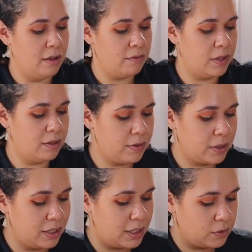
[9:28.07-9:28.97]
feeling
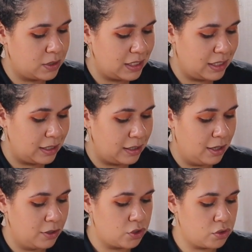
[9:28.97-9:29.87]
very guilty,
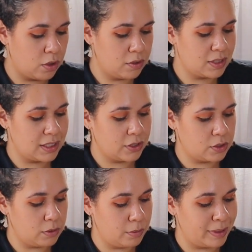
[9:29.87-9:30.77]
strong
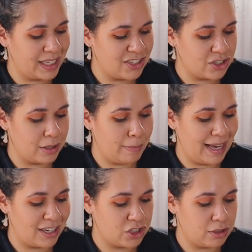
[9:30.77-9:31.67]
sexual pleasure,
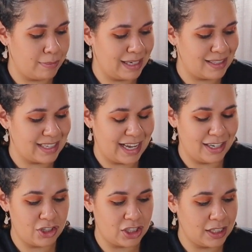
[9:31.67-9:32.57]
passion-based
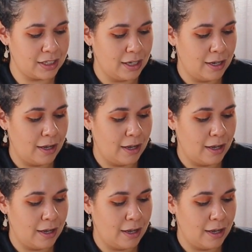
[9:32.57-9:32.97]
energy,